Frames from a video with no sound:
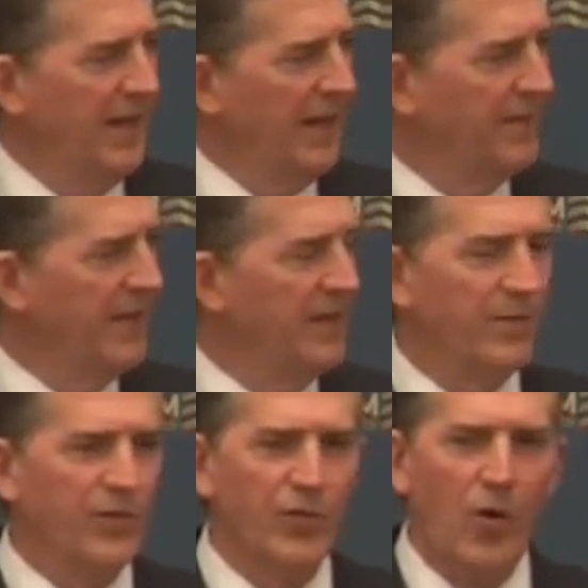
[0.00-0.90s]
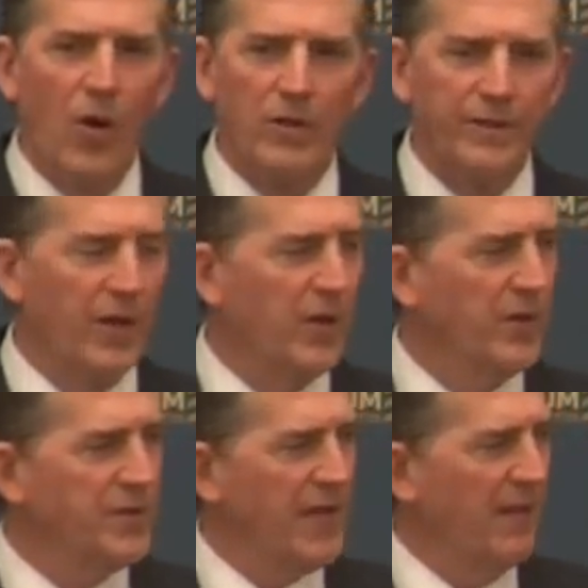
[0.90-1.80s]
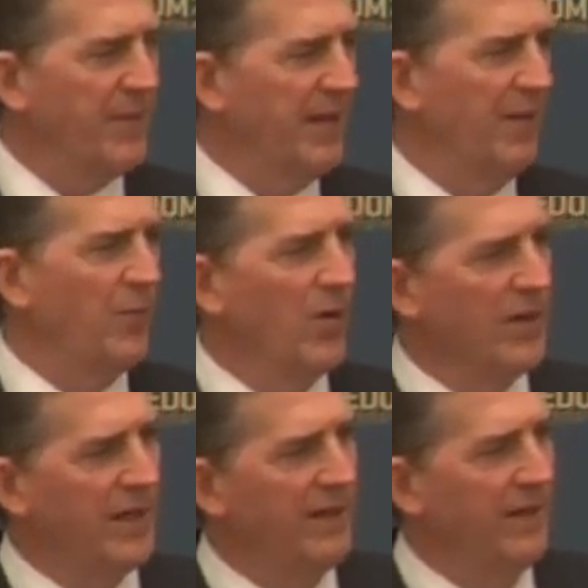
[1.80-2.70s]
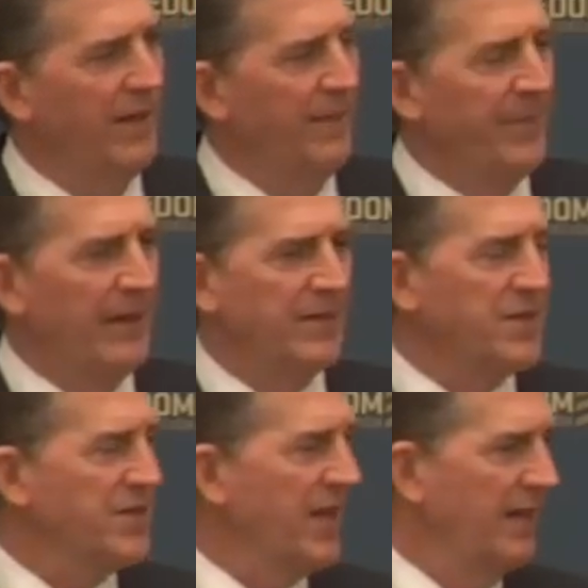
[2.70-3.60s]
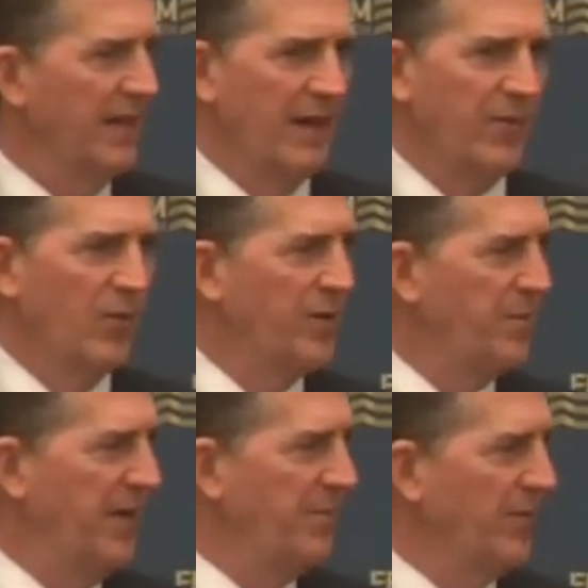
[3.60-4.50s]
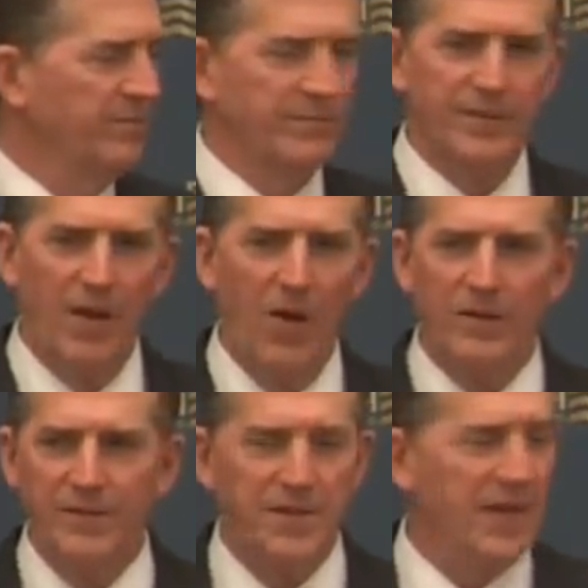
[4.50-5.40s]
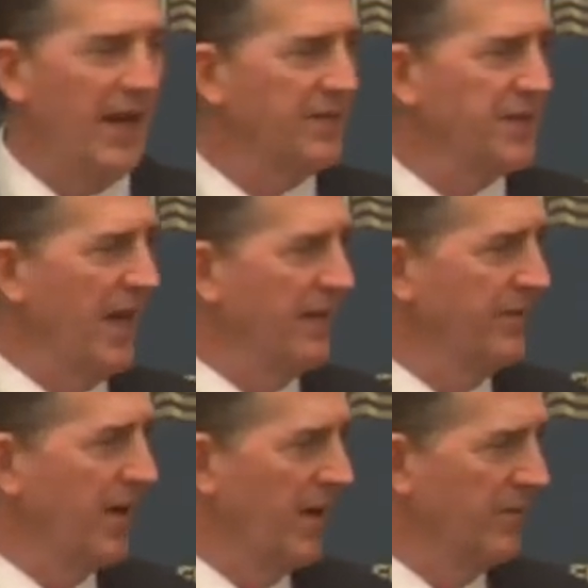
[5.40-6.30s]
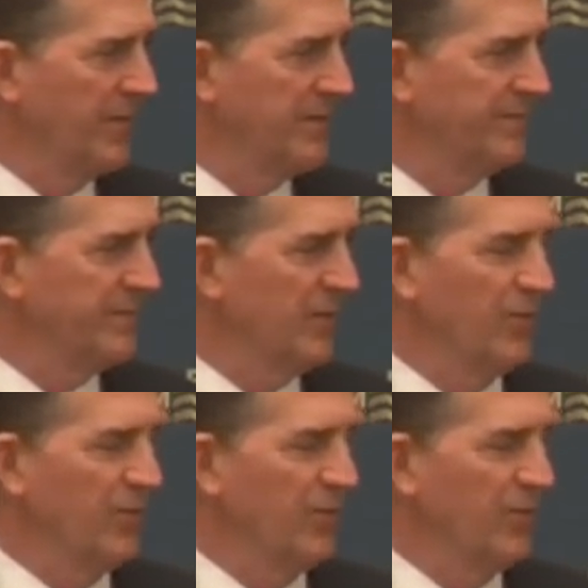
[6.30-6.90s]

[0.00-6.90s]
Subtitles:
And then through all of those, I began working at the state level with people, all of this outside of government,